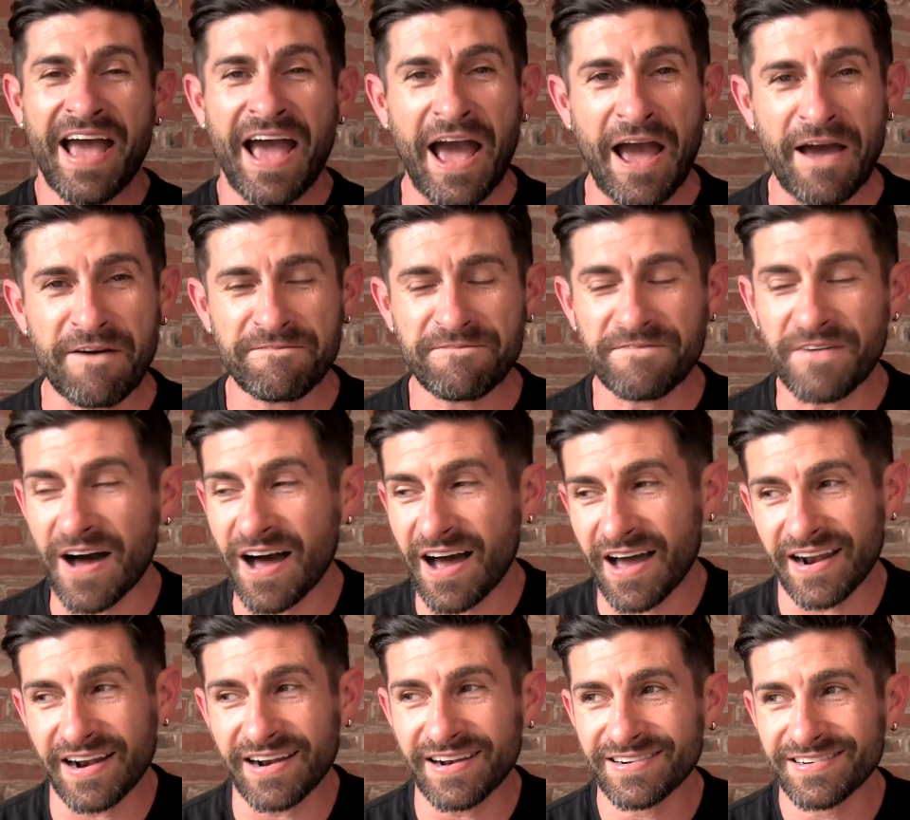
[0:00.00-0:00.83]
have
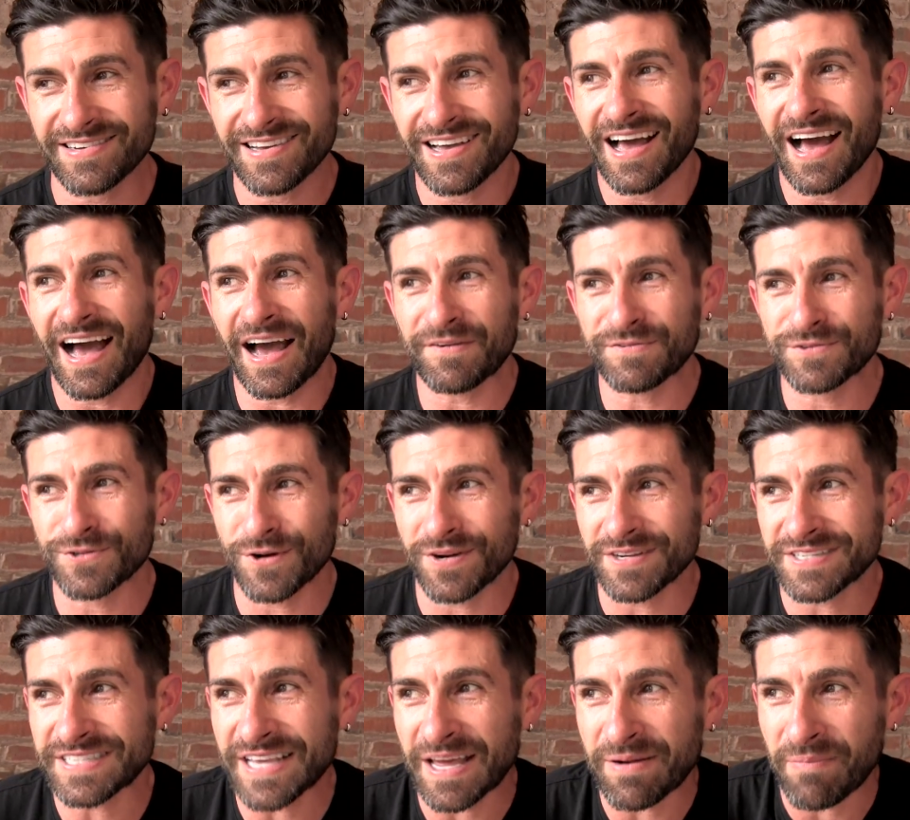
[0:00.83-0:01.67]
fun. I've
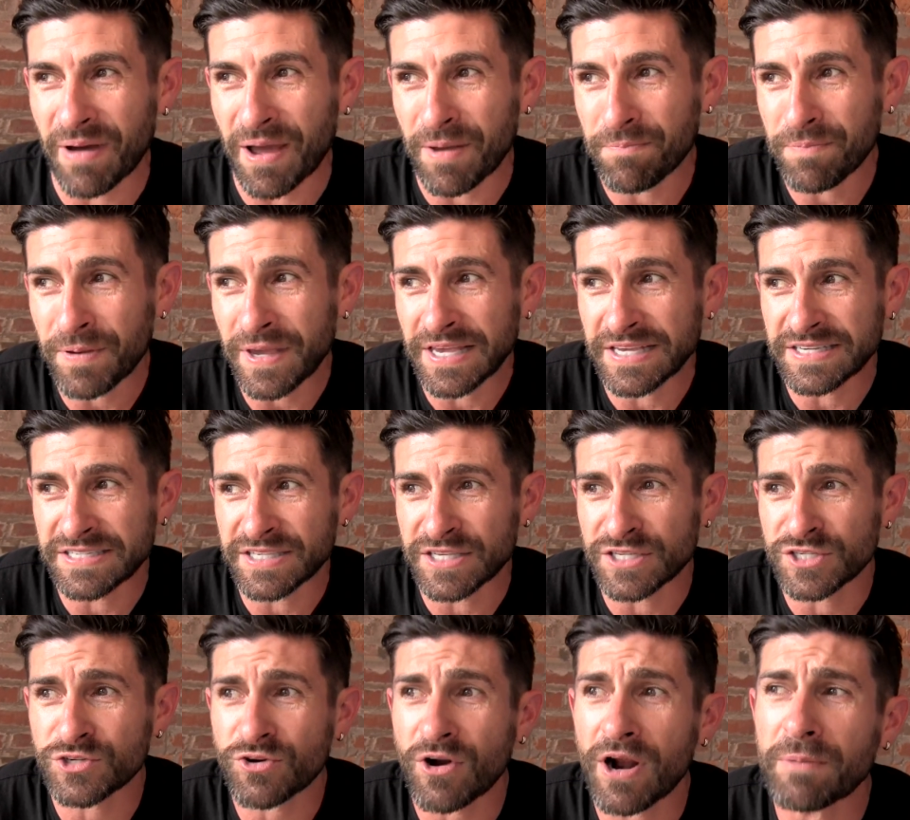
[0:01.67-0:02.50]
sort of said my piece.
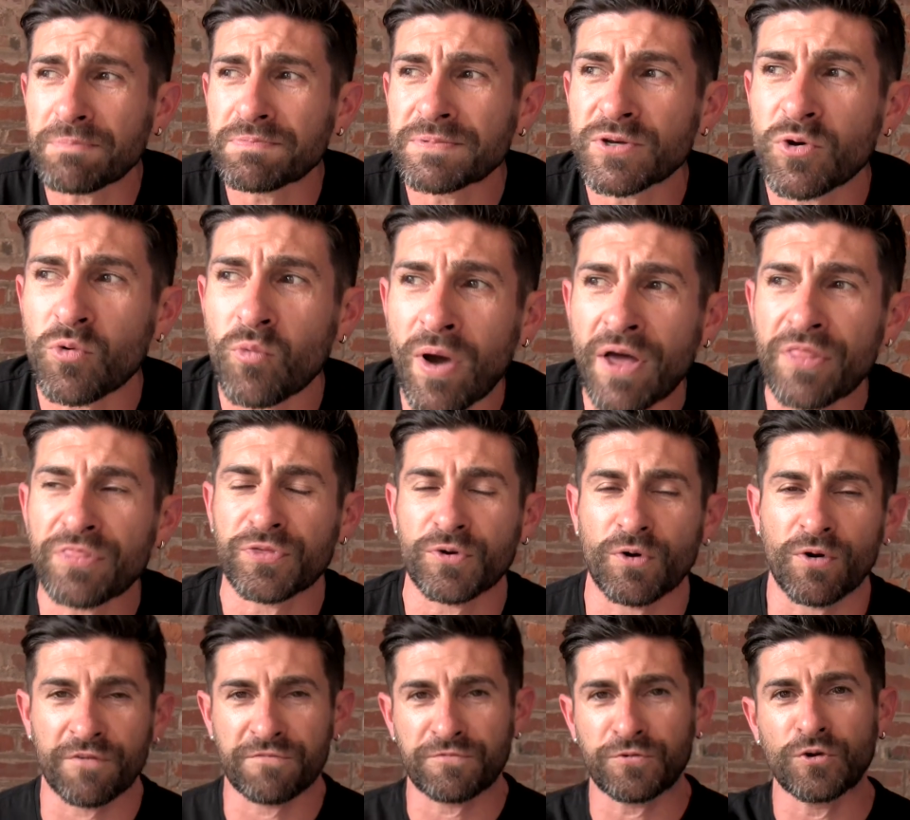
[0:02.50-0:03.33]
The script went
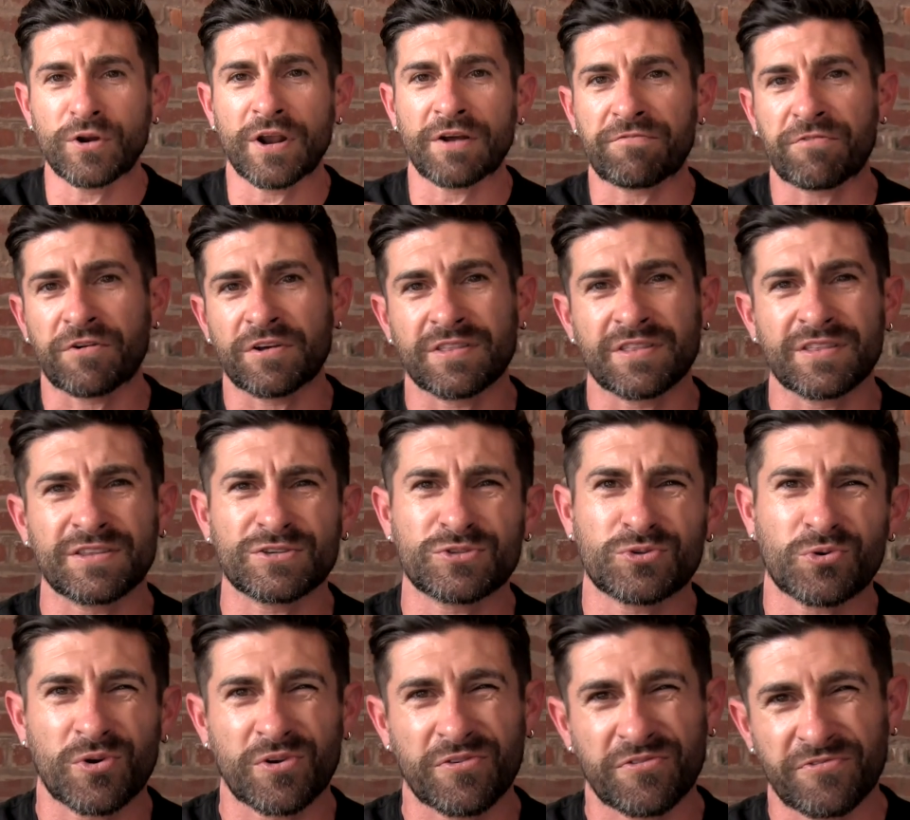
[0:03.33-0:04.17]
through a few different
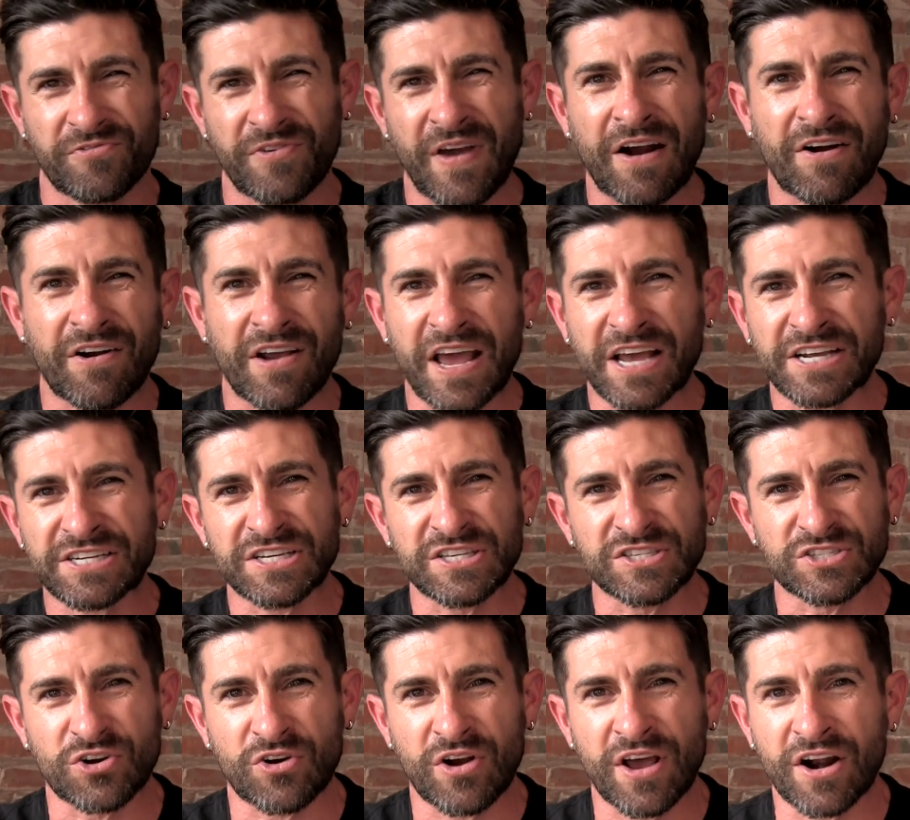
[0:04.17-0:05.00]
sort of
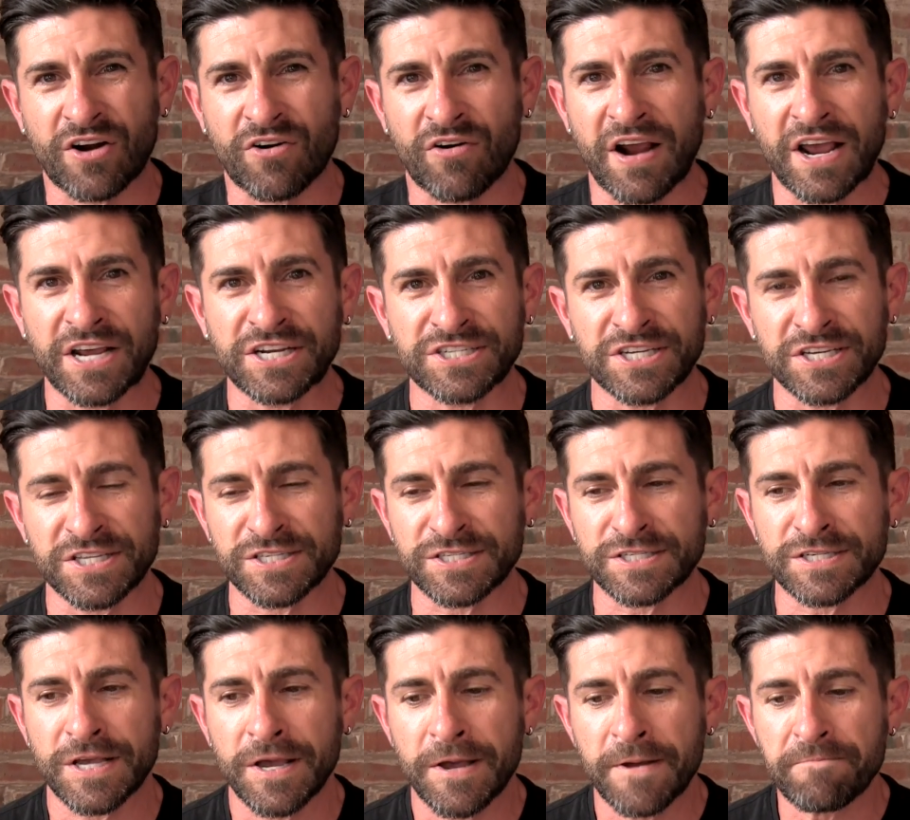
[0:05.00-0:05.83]
variations or
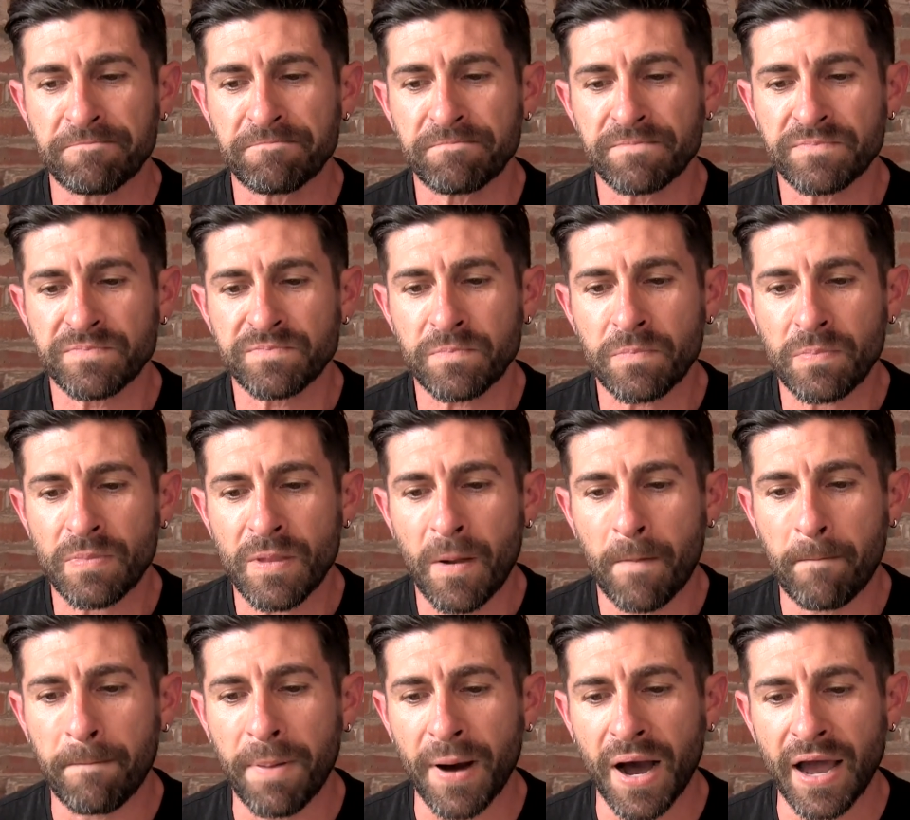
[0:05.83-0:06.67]
iterations,
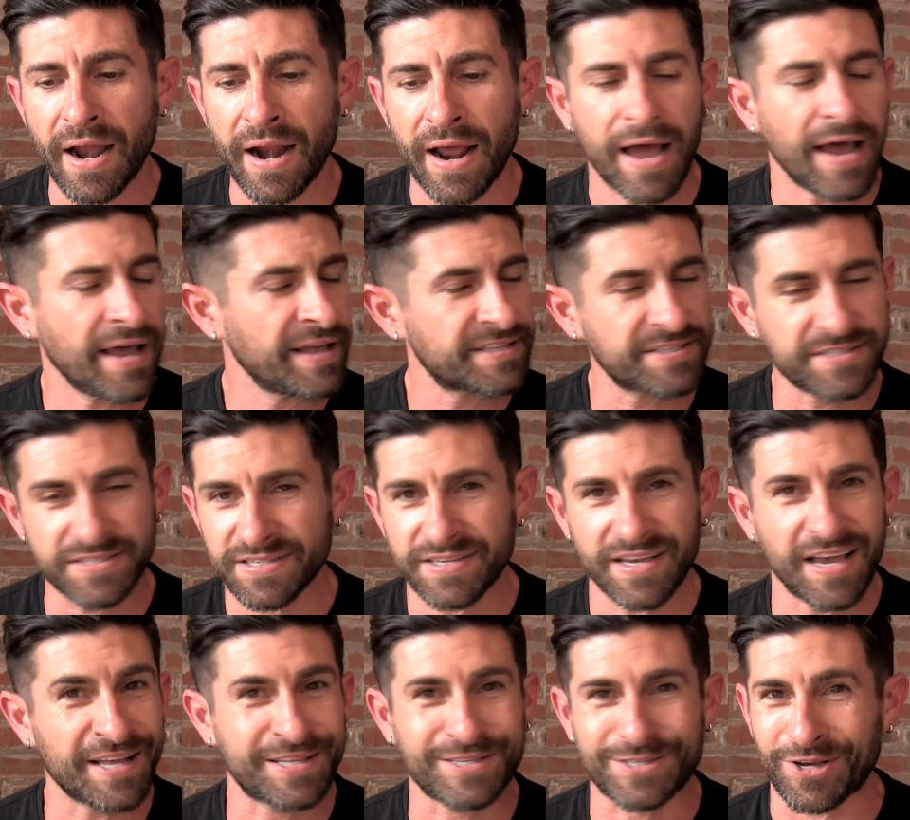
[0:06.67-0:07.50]
but uh,
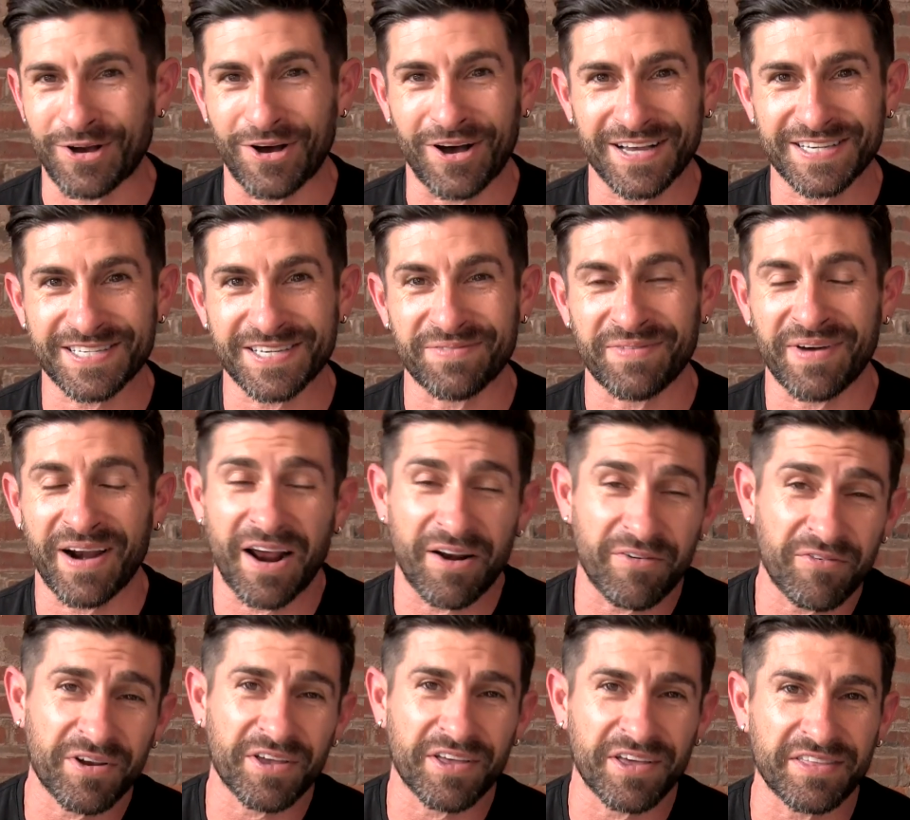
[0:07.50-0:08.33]
it's it's awesome, and
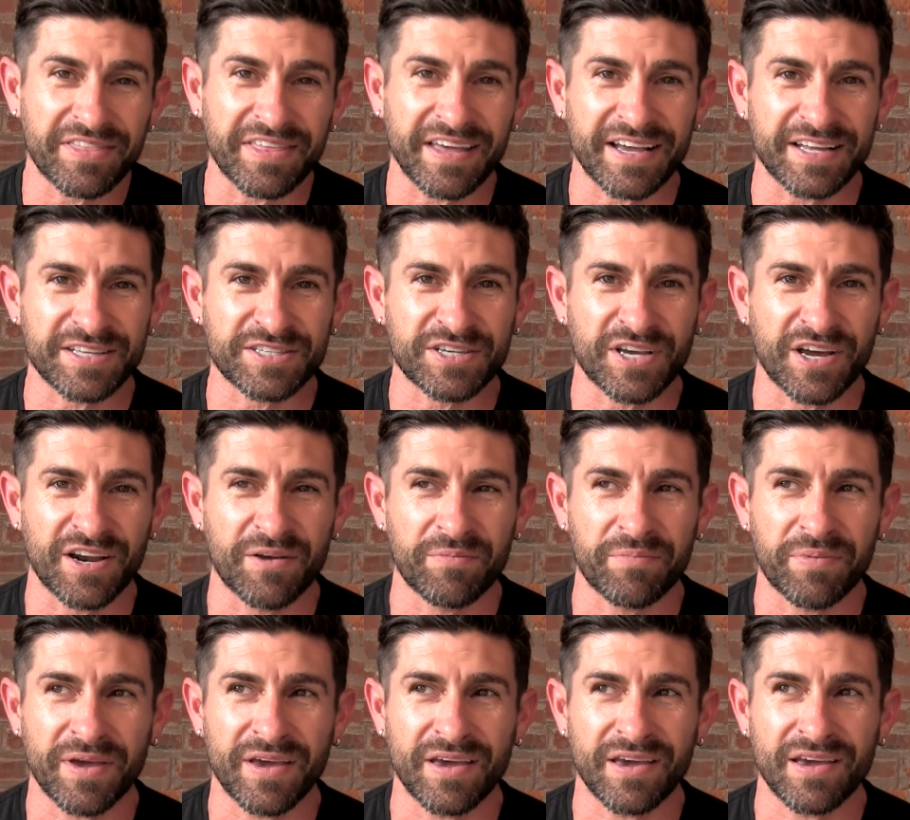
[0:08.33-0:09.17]
I really think it's going to
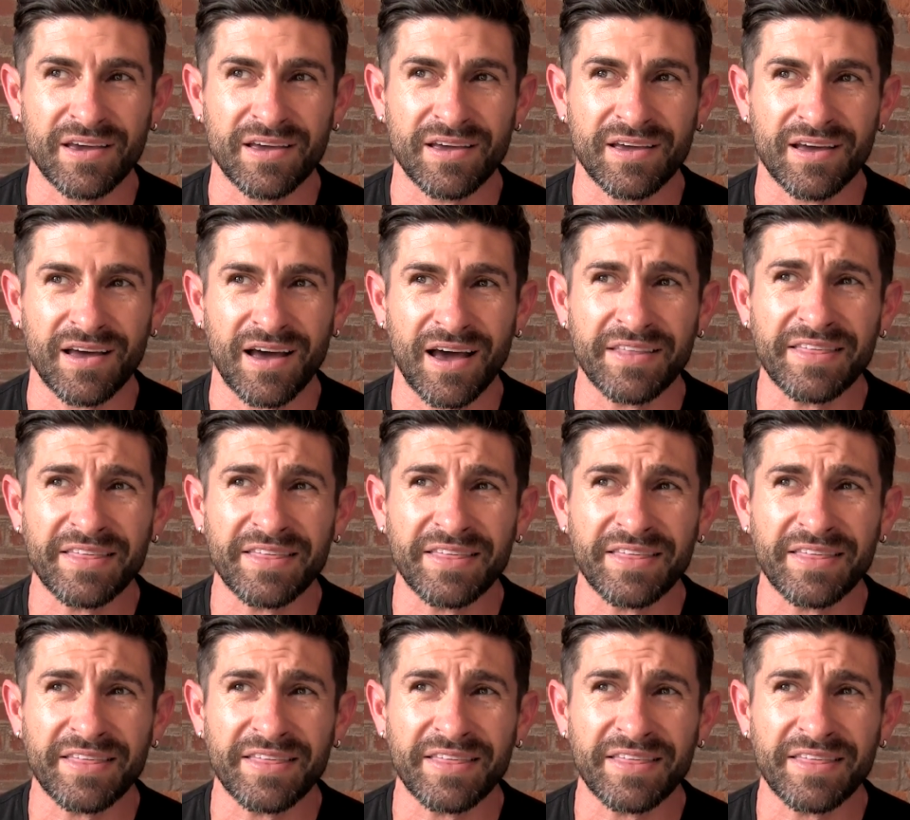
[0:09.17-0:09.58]
be.